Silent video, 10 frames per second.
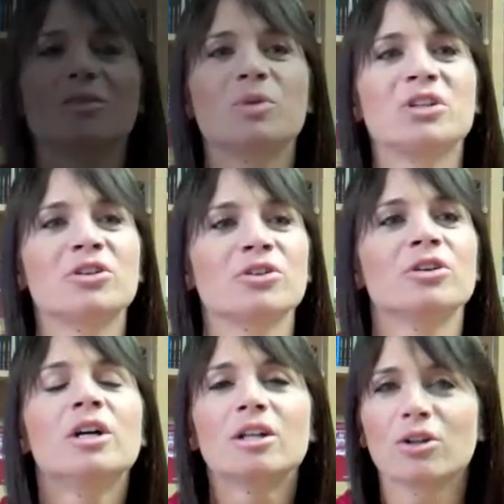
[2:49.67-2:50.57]
When you're
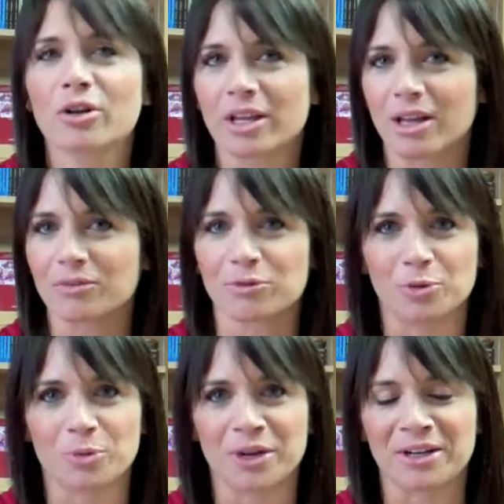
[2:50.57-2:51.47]
looking at
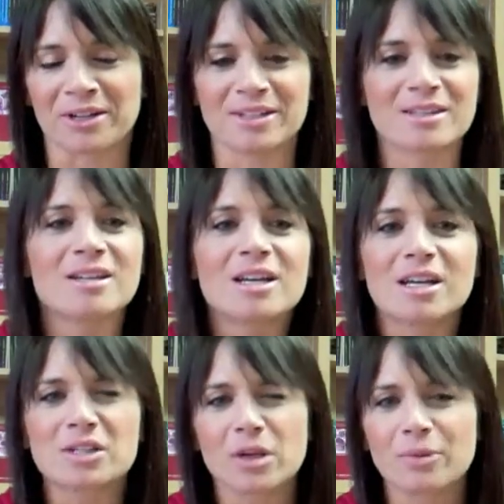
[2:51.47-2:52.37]
food products,
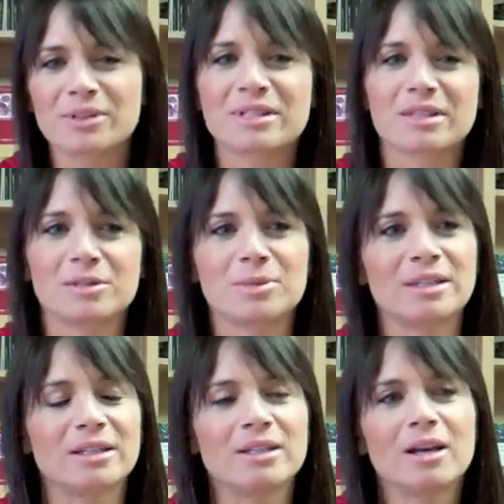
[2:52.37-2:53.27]
it's always going to
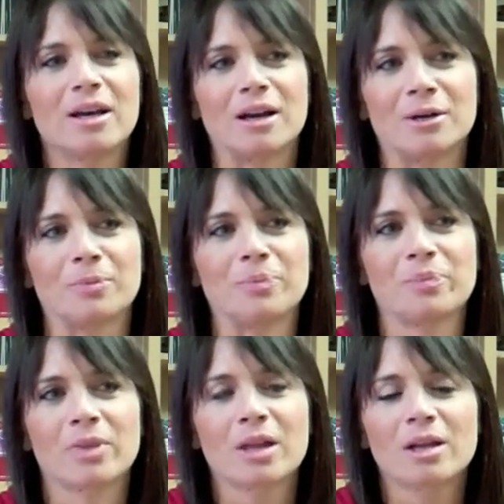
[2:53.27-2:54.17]
be
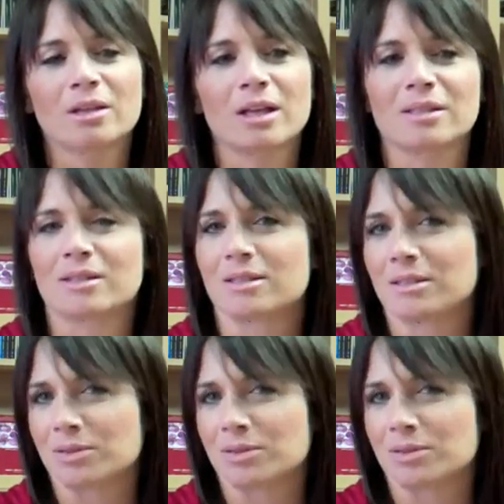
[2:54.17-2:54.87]
less